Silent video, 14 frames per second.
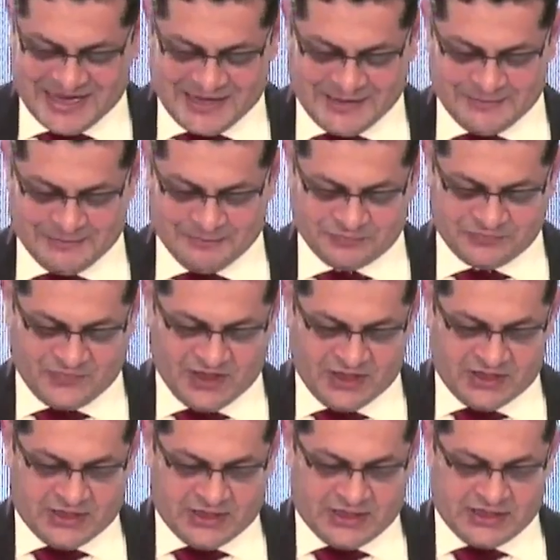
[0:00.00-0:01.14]
um,
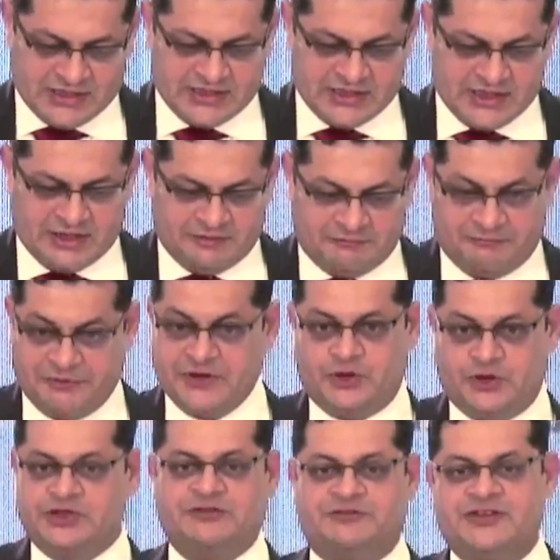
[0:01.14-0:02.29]
uh, we
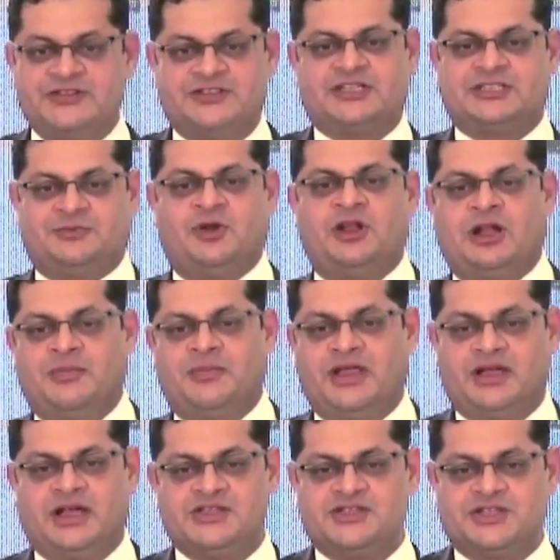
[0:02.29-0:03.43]
don't differentiate small and big.
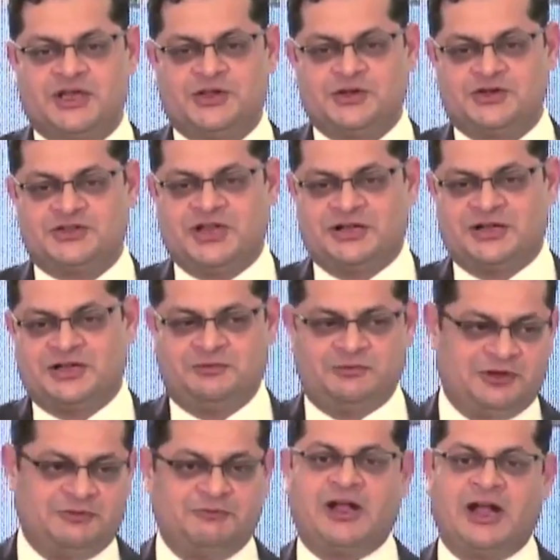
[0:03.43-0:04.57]
And started
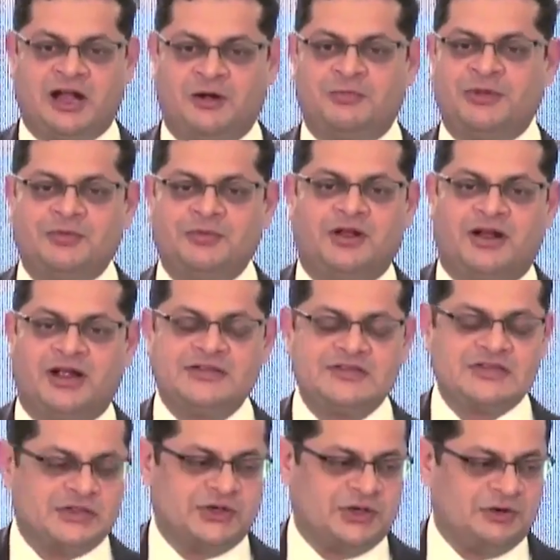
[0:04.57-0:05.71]
with one and a half people, right?
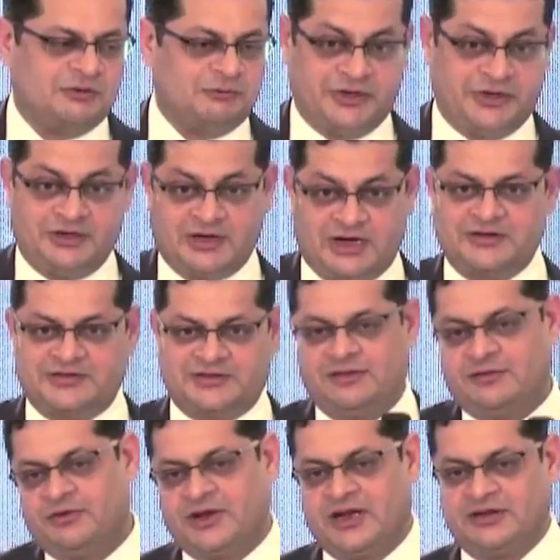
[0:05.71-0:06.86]
So we
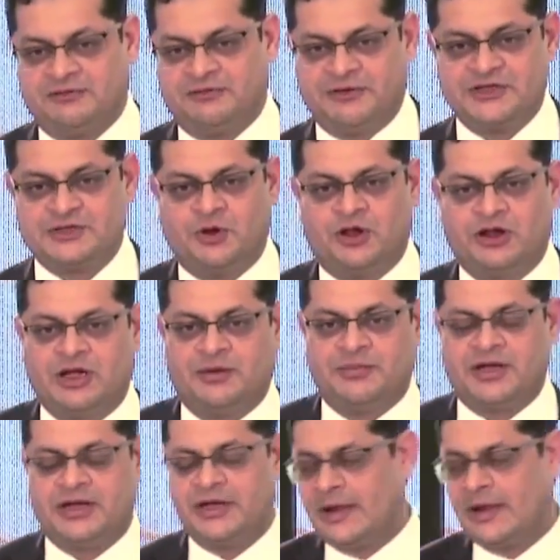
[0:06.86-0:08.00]
ourselves look at it as a very small
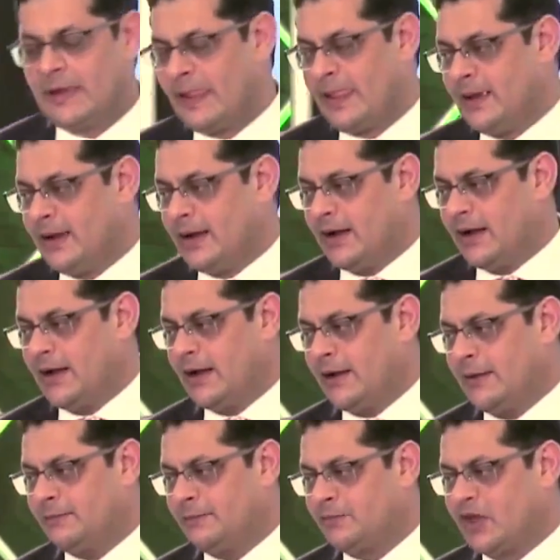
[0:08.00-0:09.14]
company.
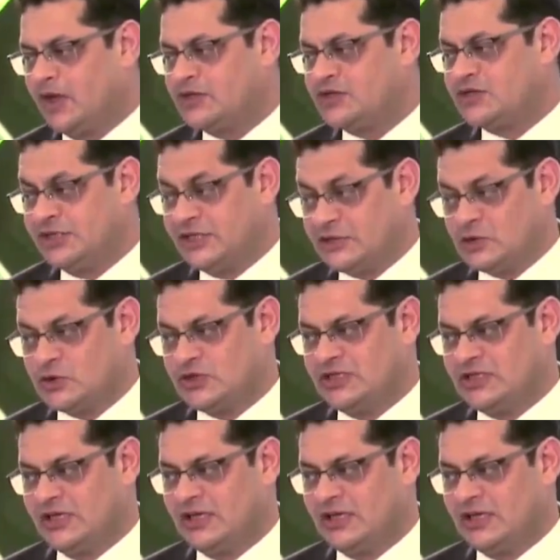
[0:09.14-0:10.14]
Um, C2C